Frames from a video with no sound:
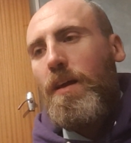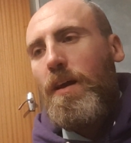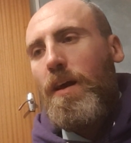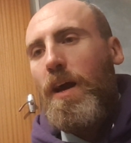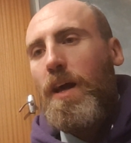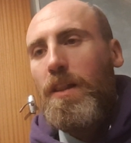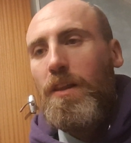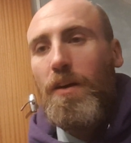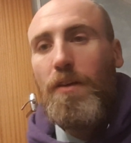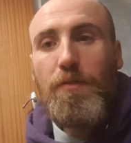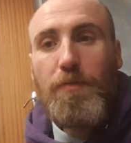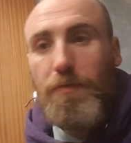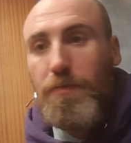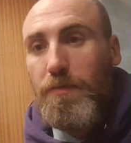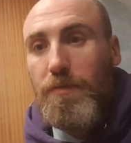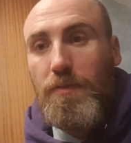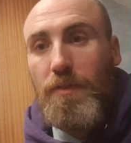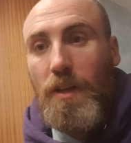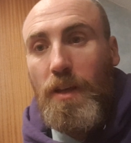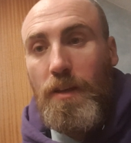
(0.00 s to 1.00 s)
I
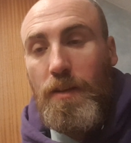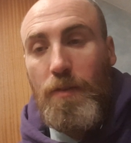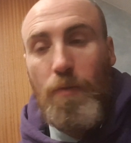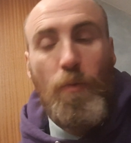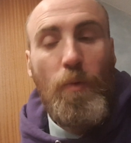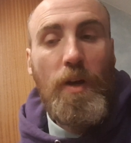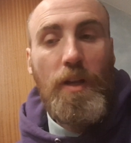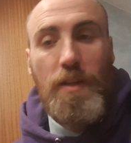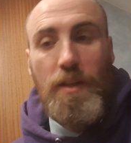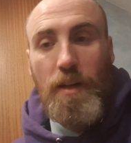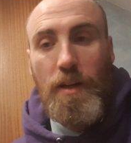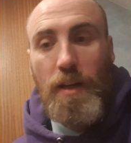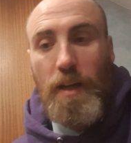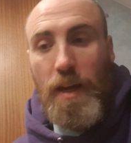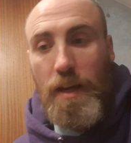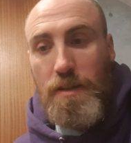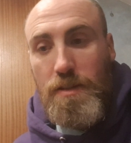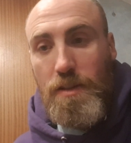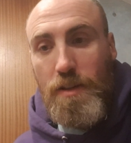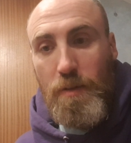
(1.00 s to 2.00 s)
love when young
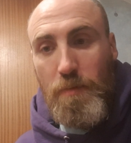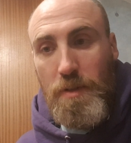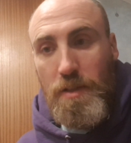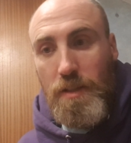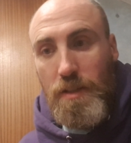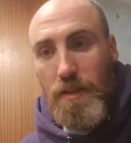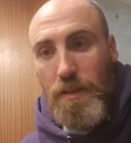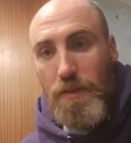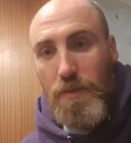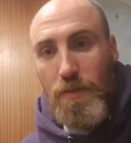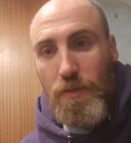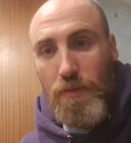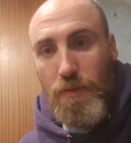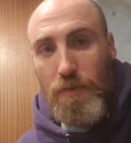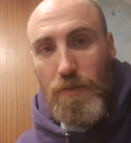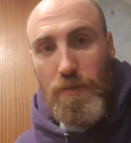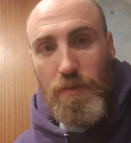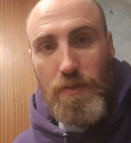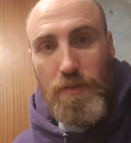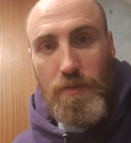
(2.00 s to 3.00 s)
guys come into this
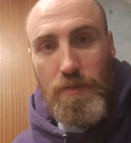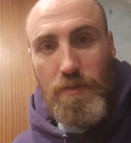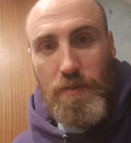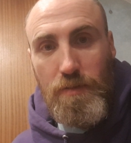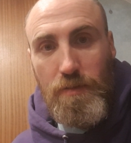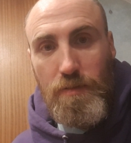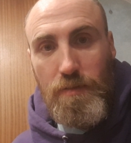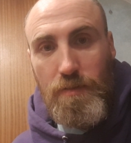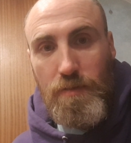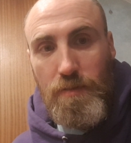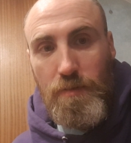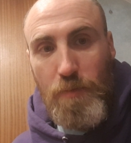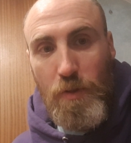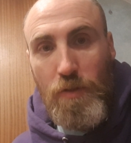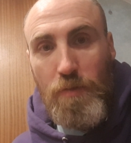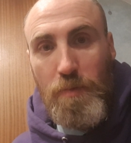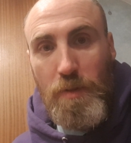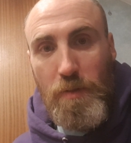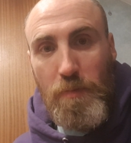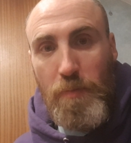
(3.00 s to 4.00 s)
whole
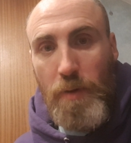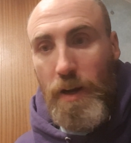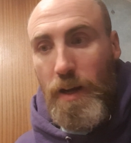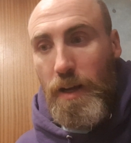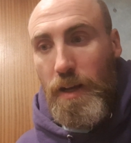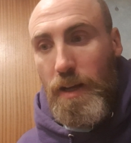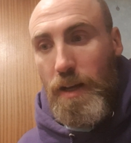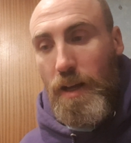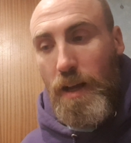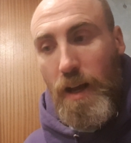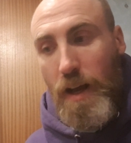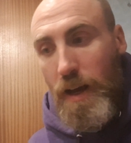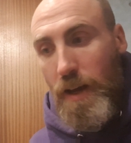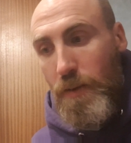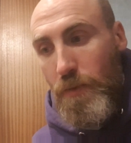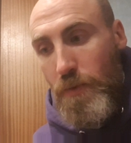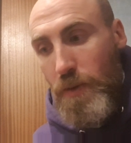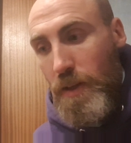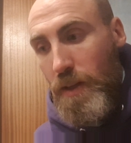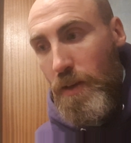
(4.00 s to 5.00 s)
movement, but I
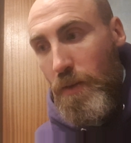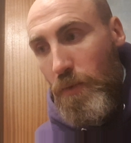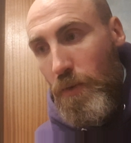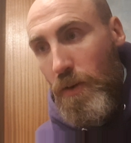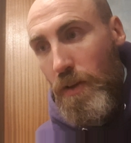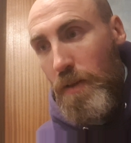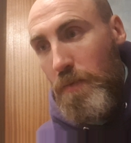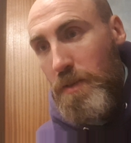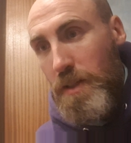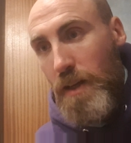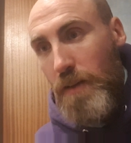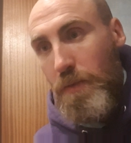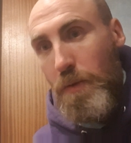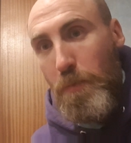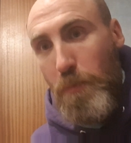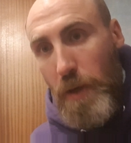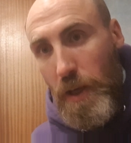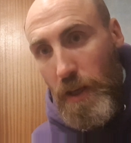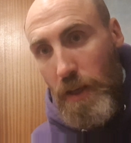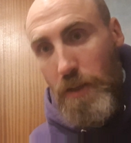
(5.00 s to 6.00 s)
really want them to have the
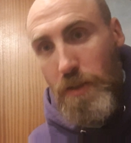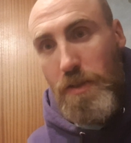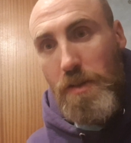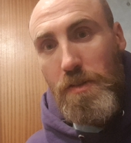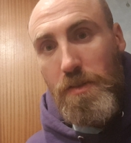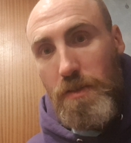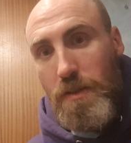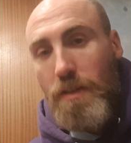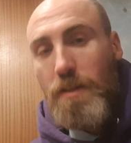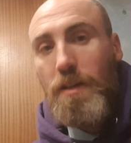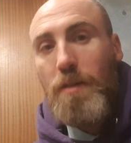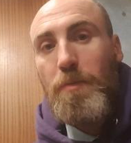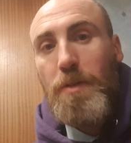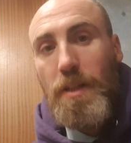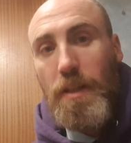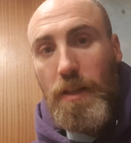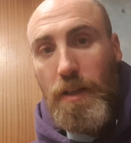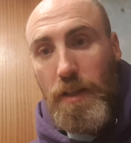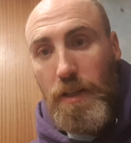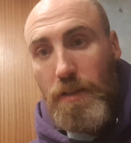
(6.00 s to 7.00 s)
patience to come
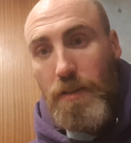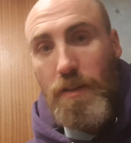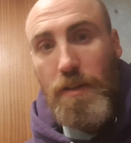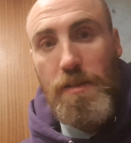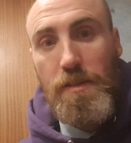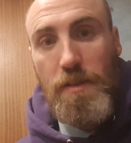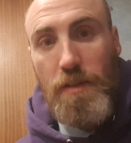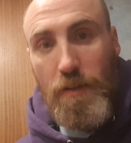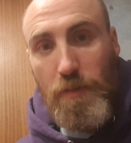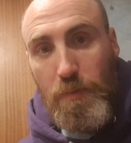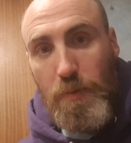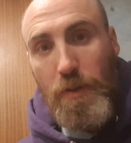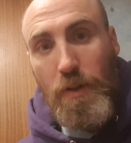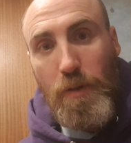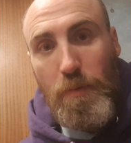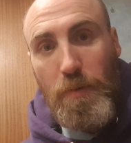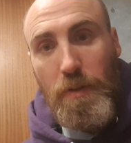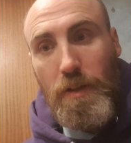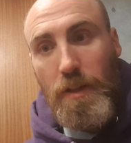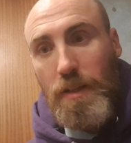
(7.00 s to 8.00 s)
and learn this stuff
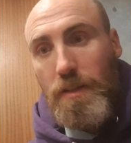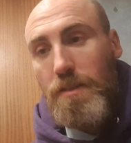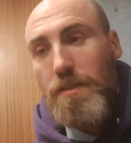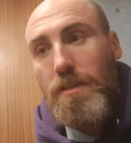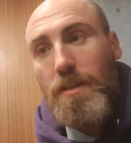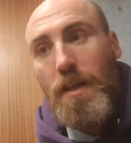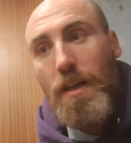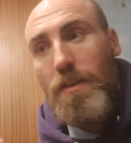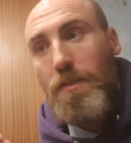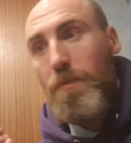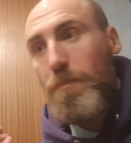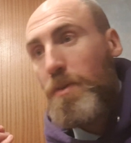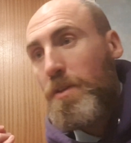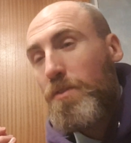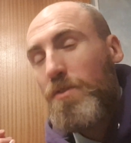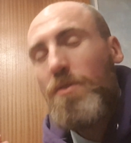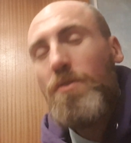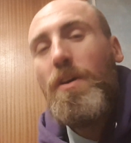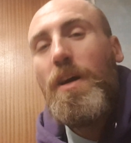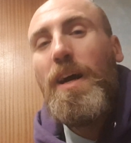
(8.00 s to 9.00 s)
properly instead of being
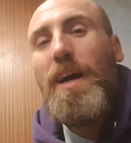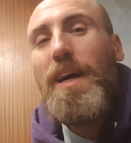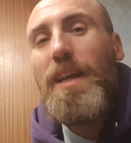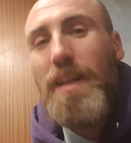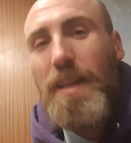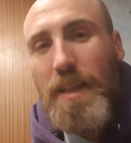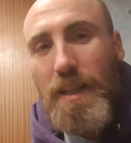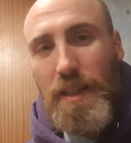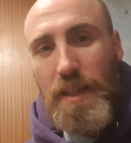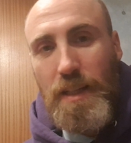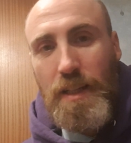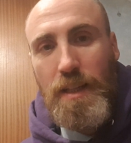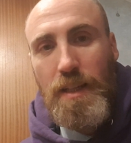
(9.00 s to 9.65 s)
so arrogant.